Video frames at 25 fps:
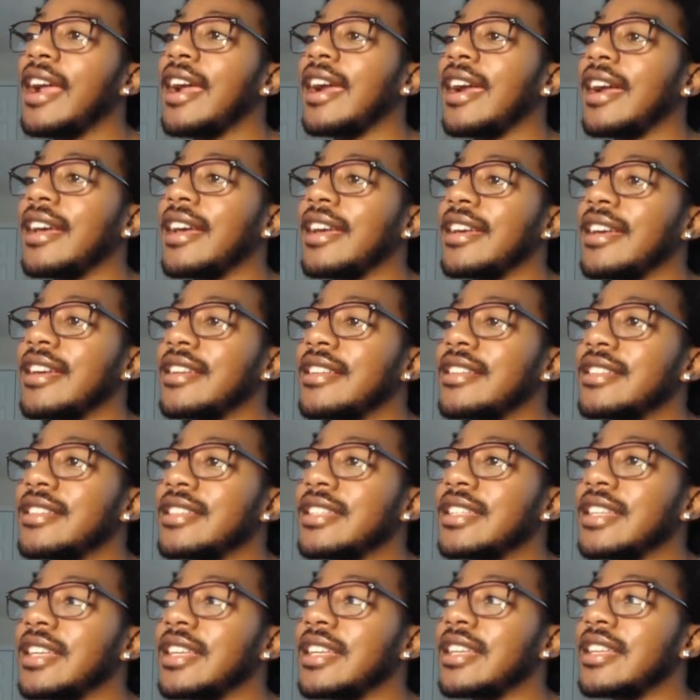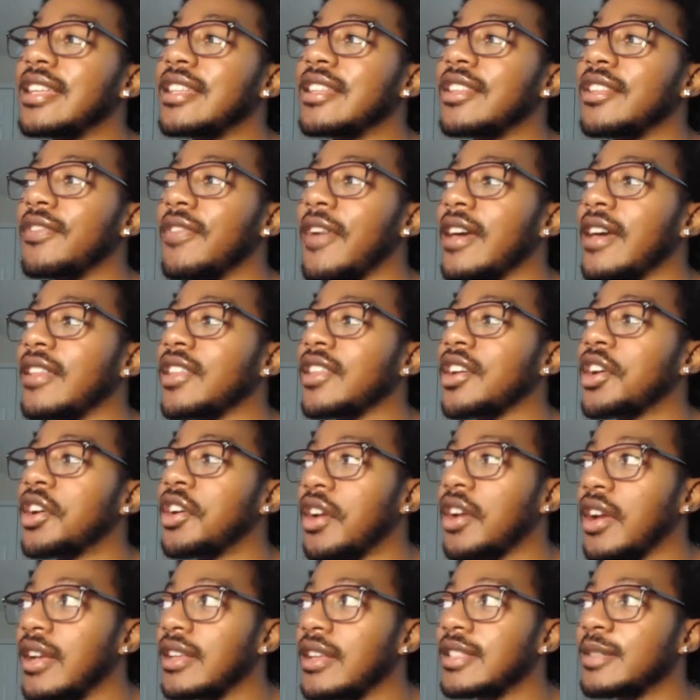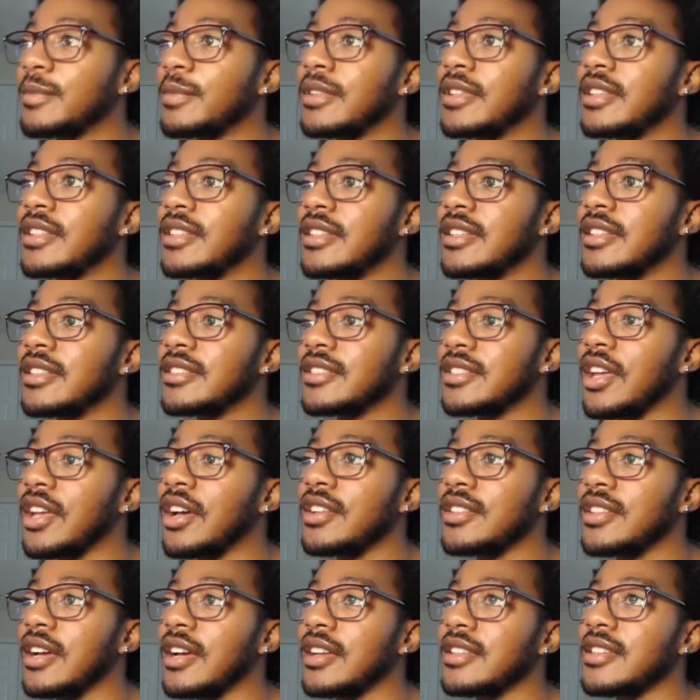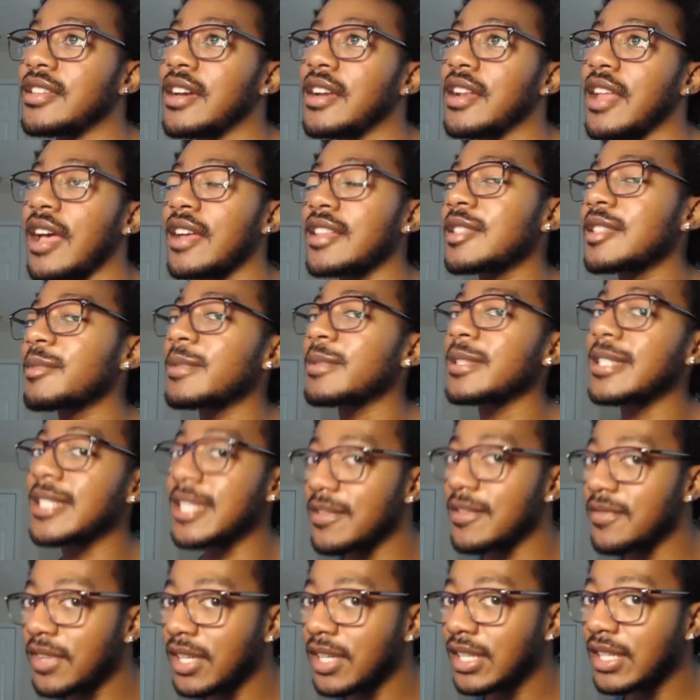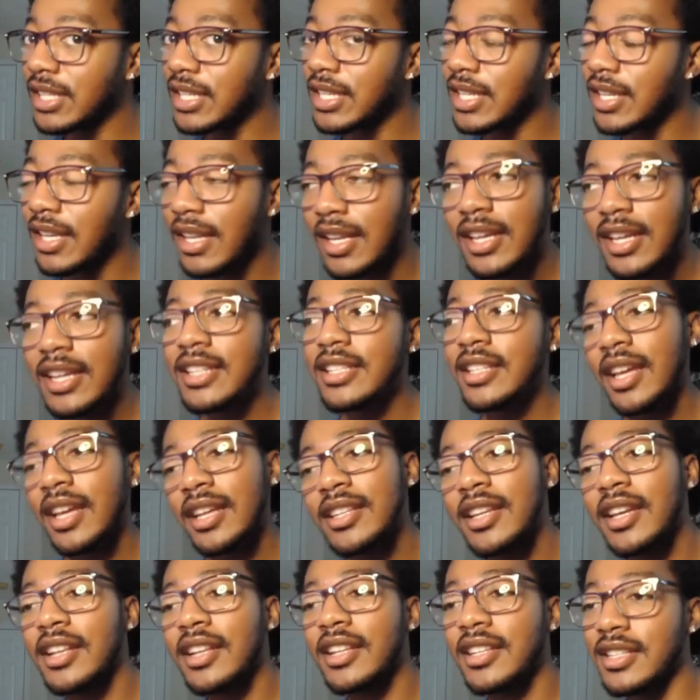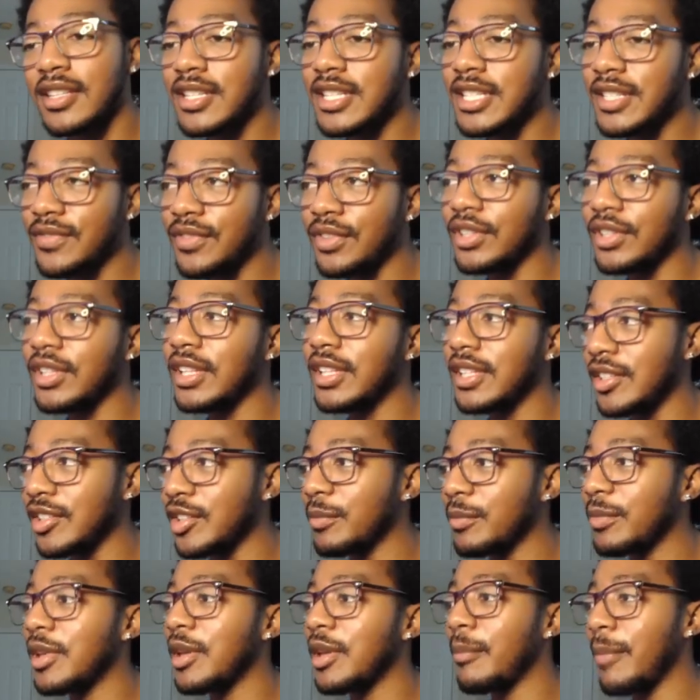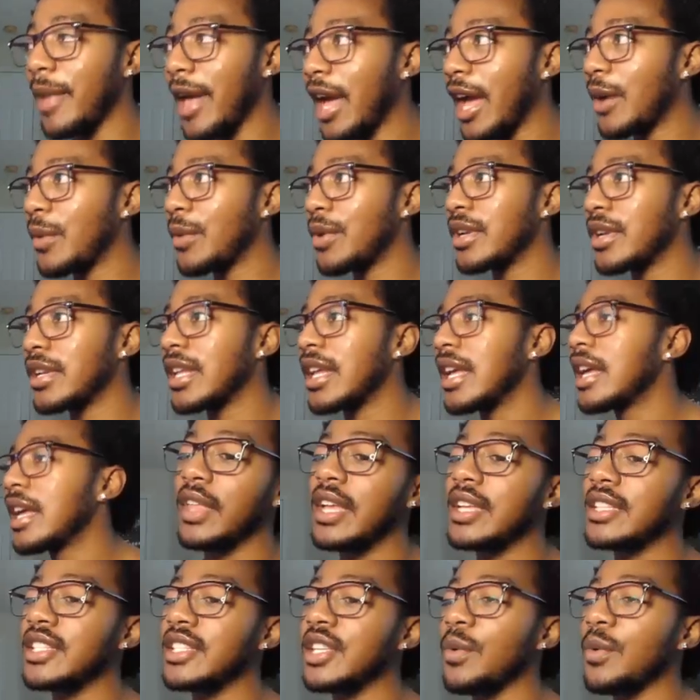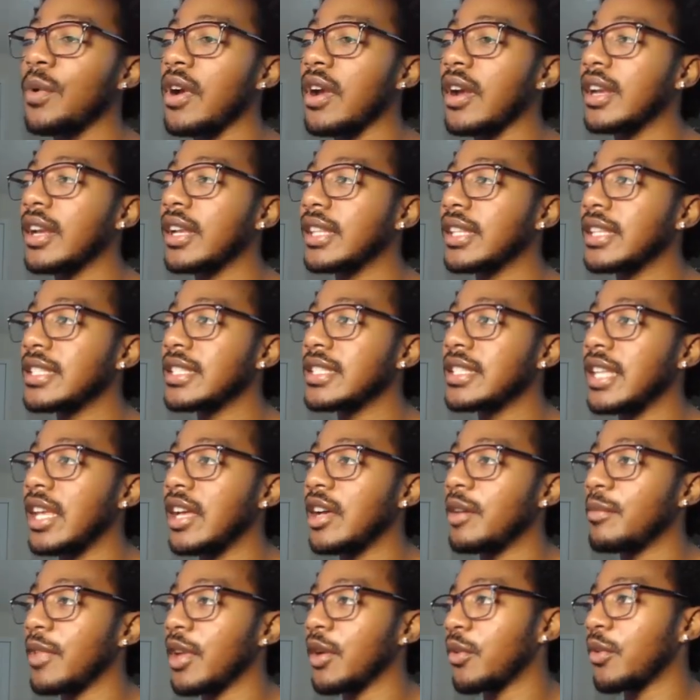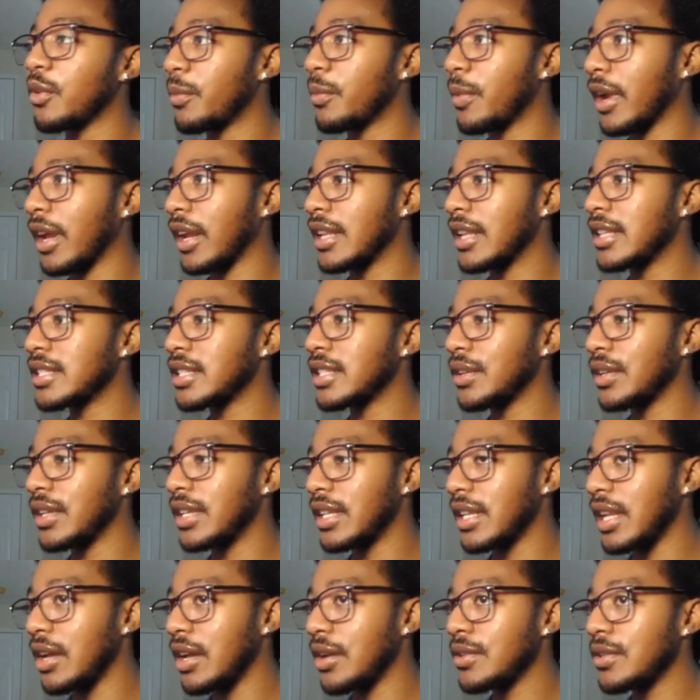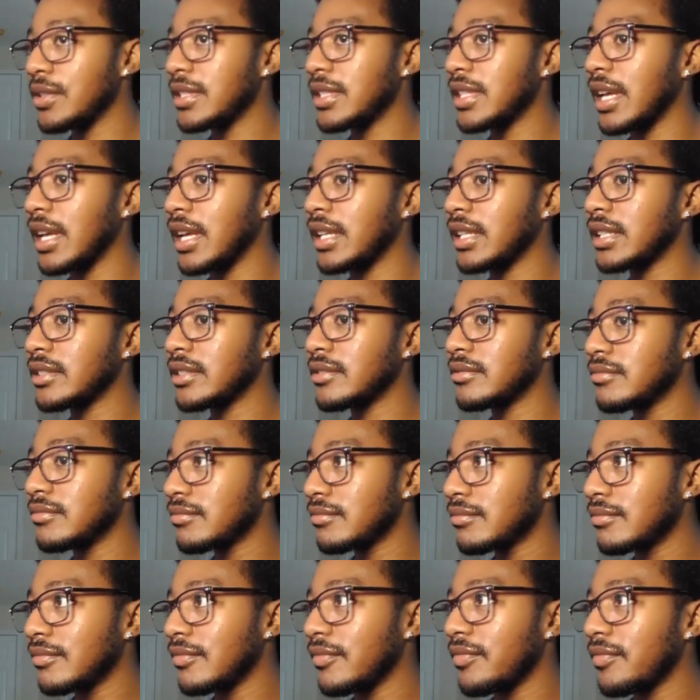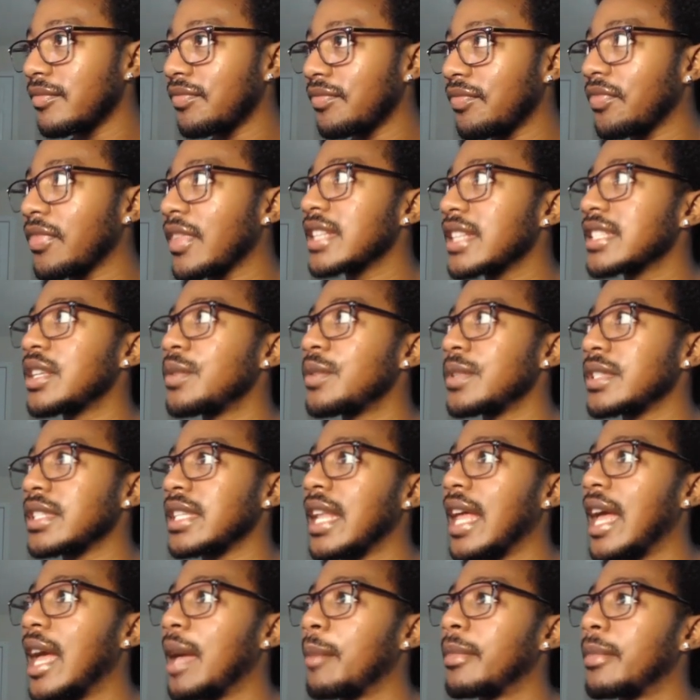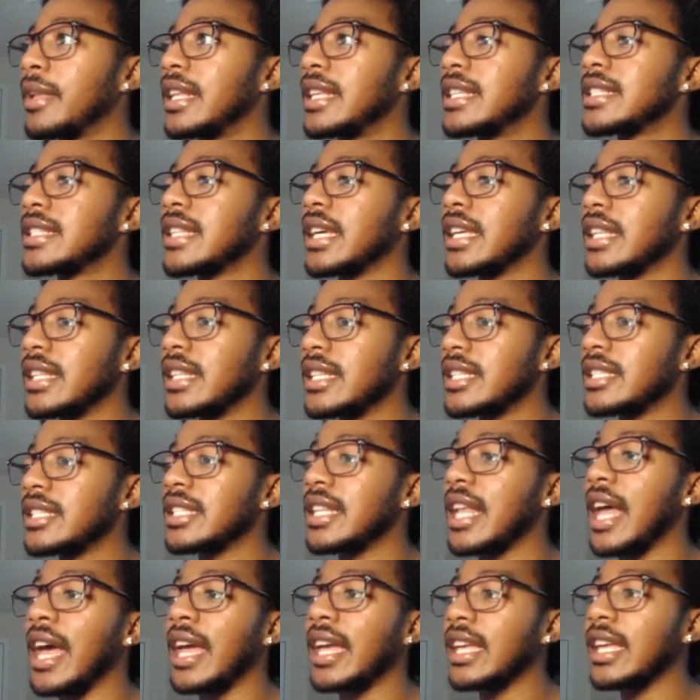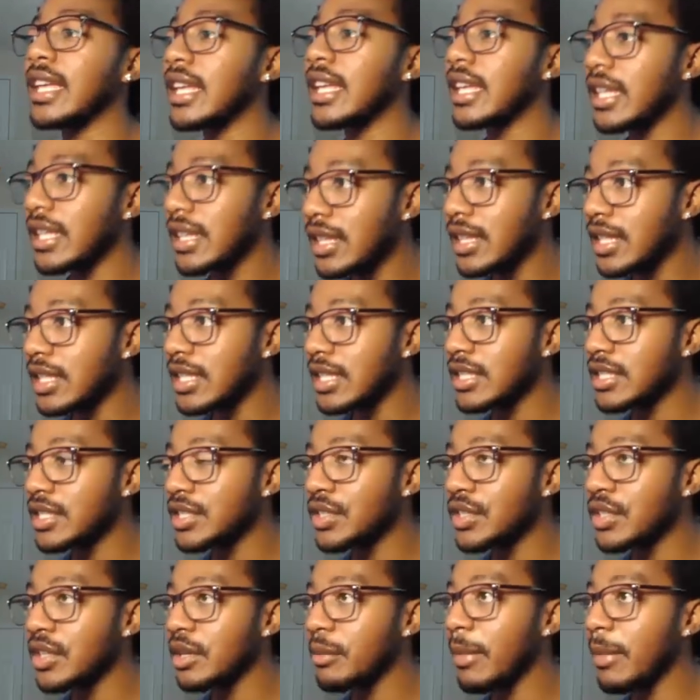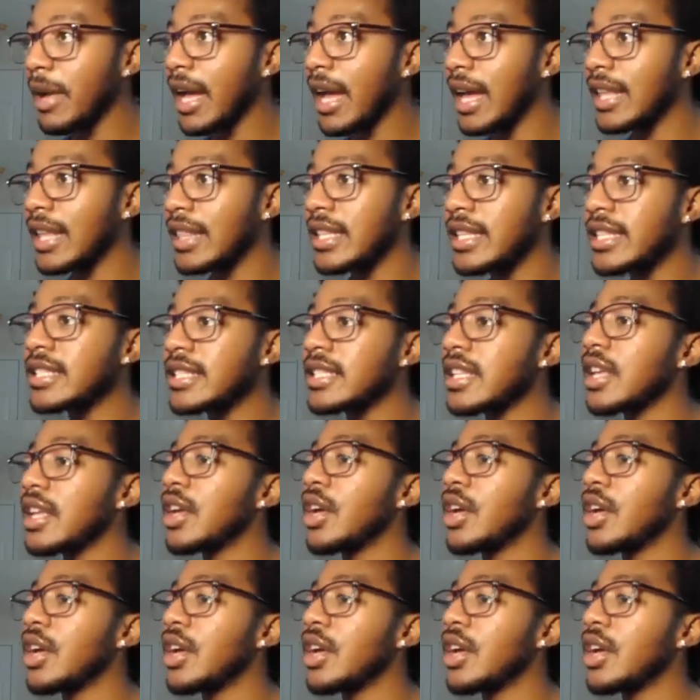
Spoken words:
And the fact that her husband sought Tatiana out specifically, Tatiana does feel a little bit empowered. So we're going to at least tell him that we're pregnant so he knows, like, so what's going to happen. He's like, listen, I can get the studio behind this.